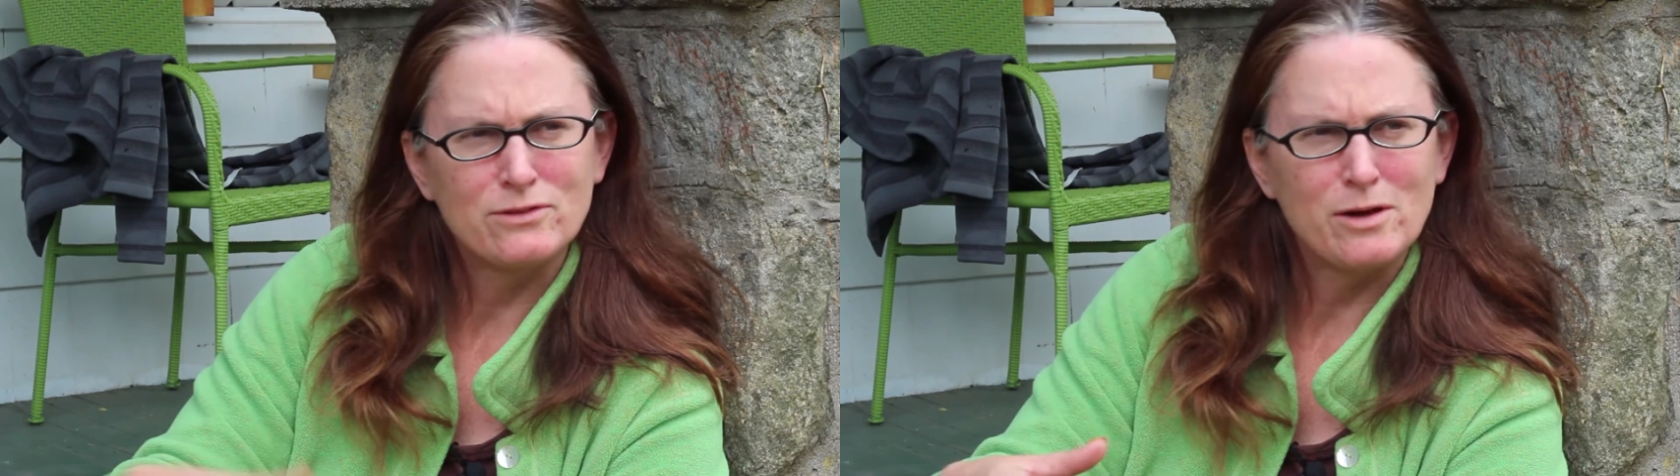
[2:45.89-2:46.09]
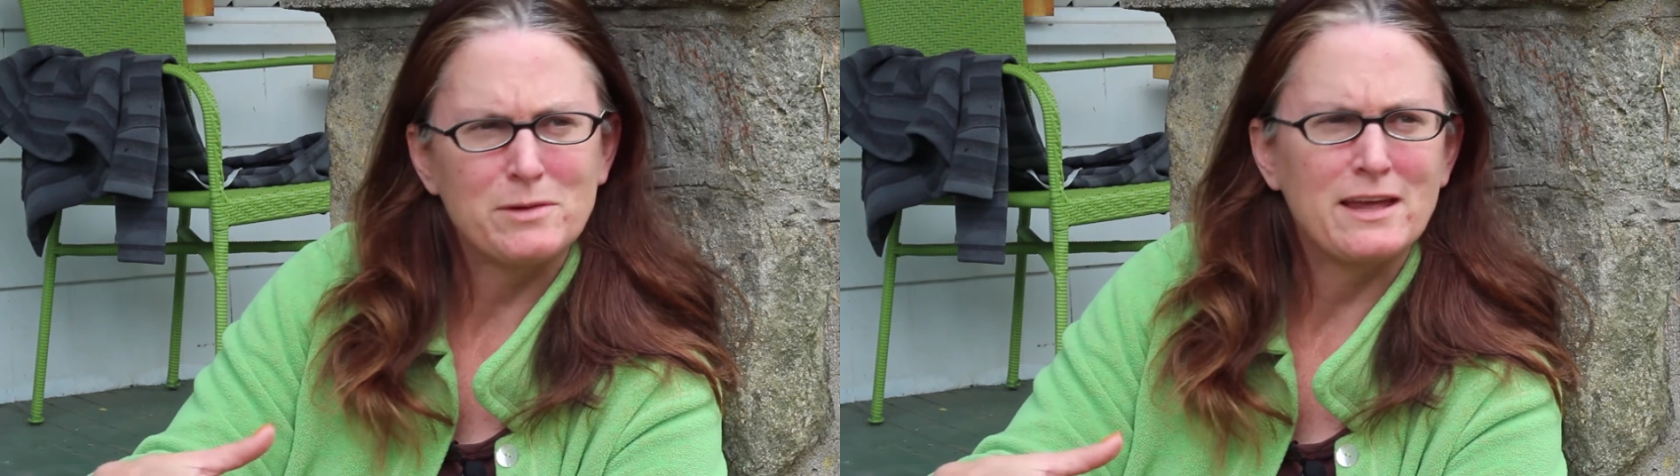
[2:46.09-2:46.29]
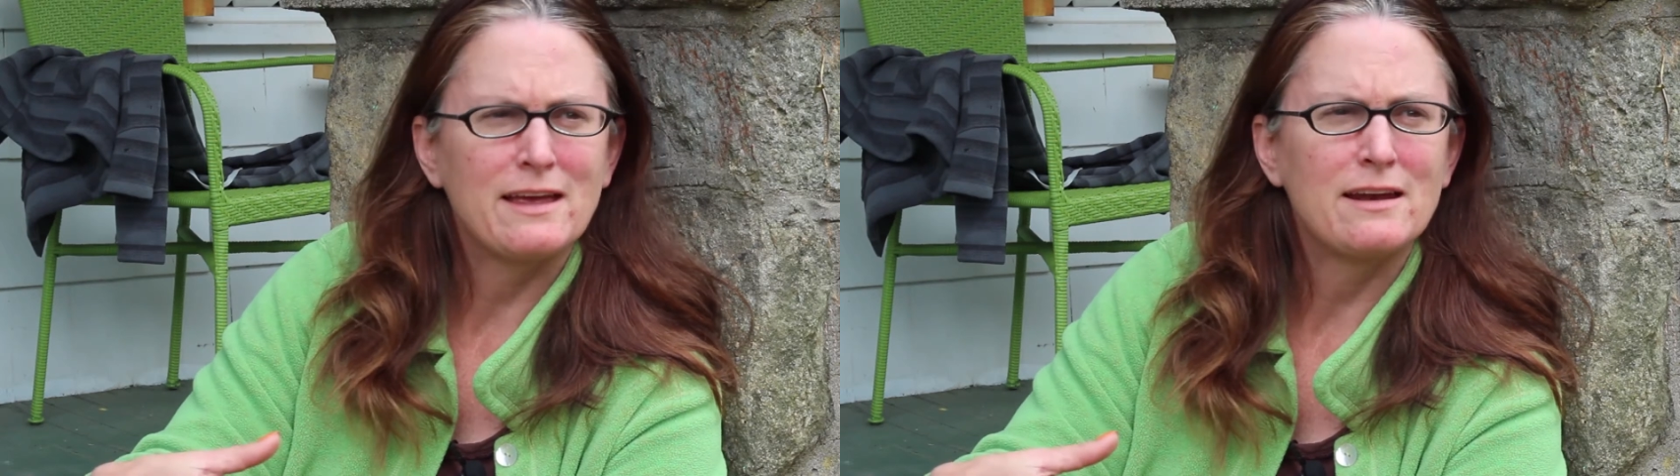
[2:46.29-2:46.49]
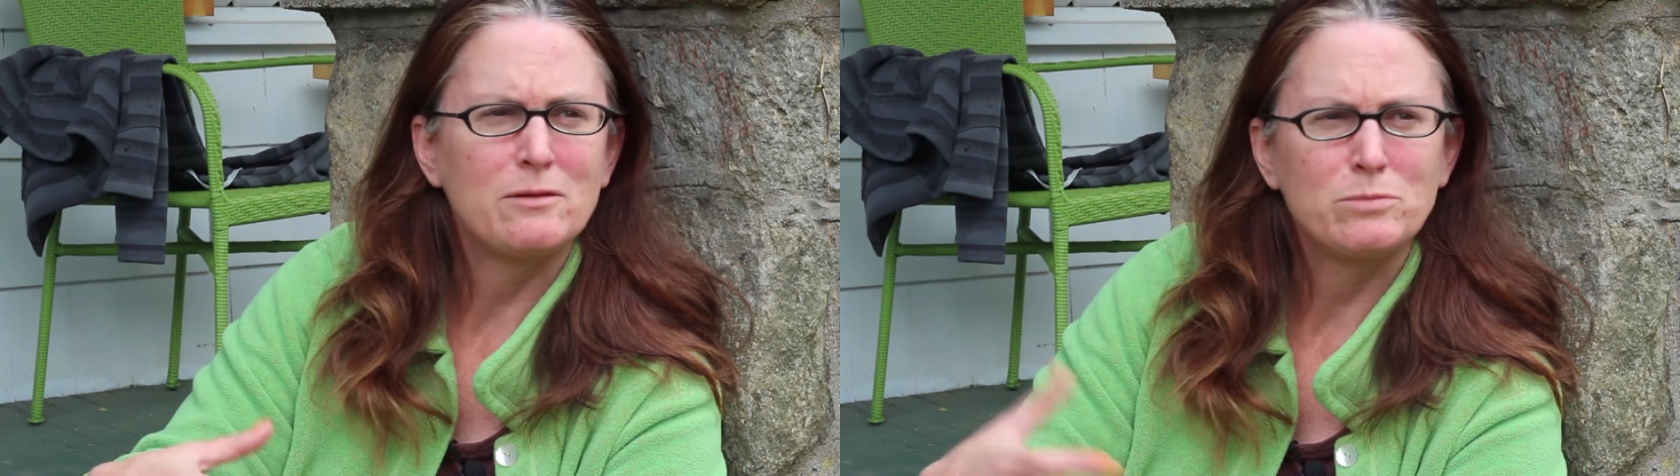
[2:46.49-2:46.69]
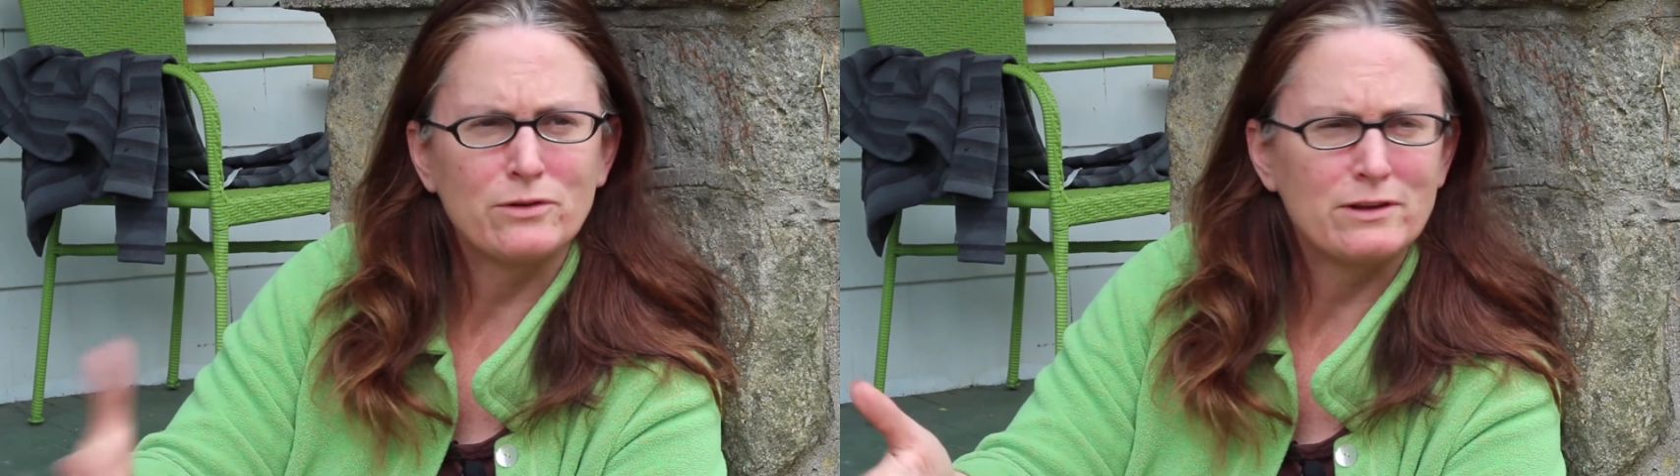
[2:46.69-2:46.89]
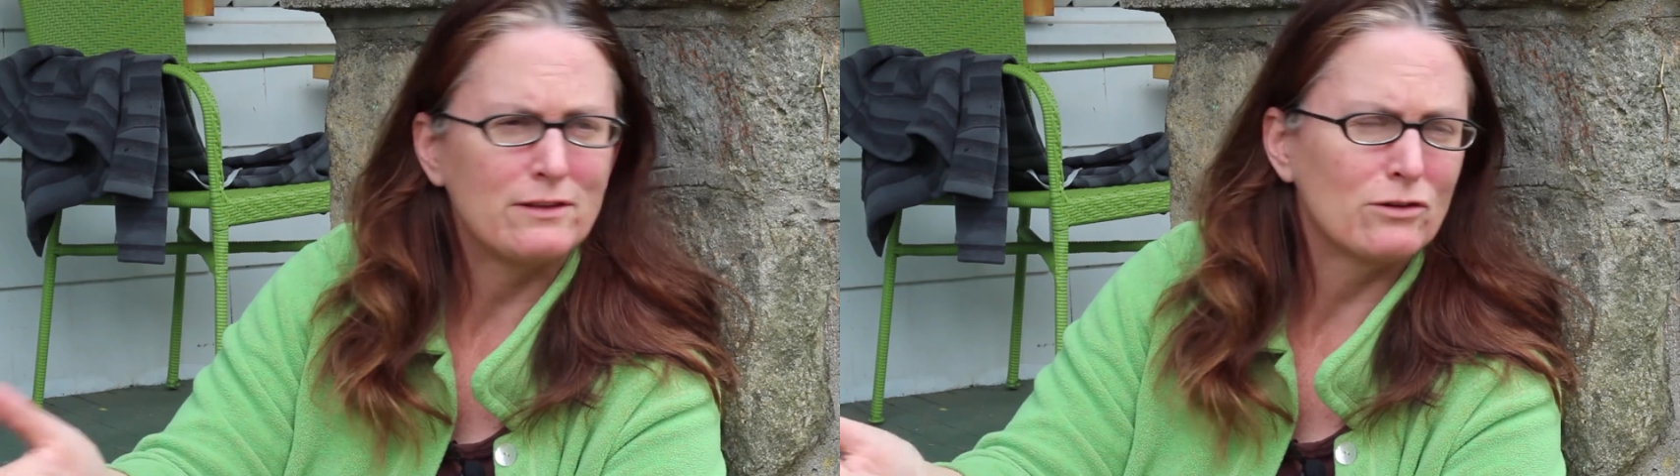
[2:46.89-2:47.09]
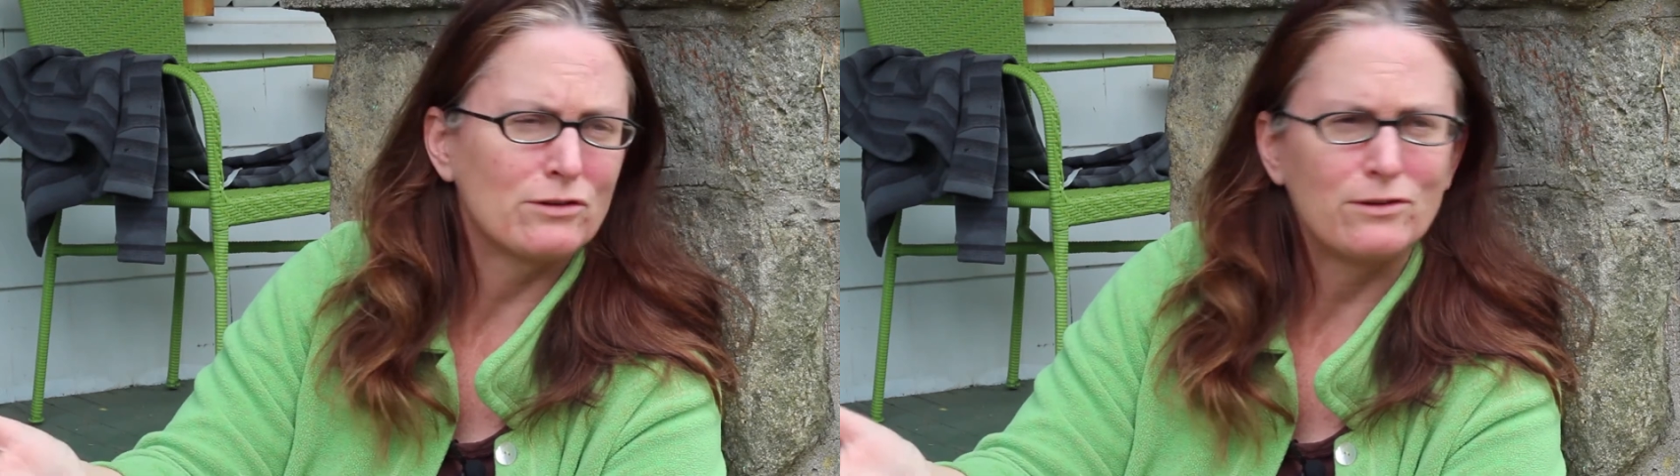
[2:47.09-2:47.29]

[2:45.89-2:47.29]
of coming in and building their